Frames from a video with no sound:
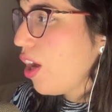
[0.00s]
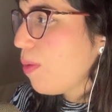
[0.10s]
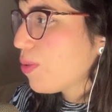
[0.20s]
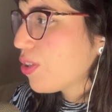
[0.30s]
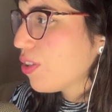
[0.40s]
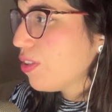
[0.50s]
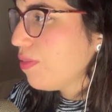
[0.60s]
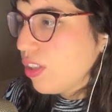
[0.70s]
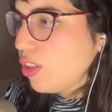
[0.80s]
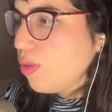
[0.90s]
option.
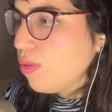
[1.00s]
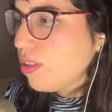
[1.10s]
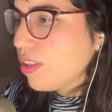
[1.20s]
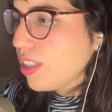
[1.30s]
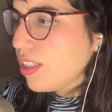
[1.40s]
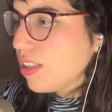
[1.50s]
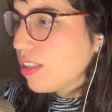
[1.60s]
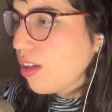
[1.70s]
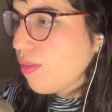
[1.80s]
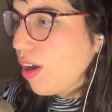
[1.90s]
You will see
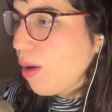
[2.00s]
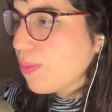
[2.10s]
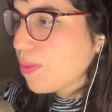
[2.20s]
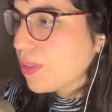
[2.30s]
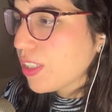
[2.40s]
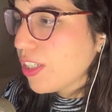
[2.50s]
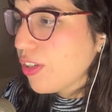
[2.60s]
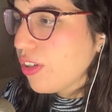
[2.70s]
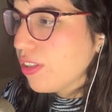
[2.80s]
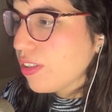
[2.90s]
some options
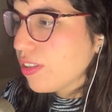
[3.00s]
here,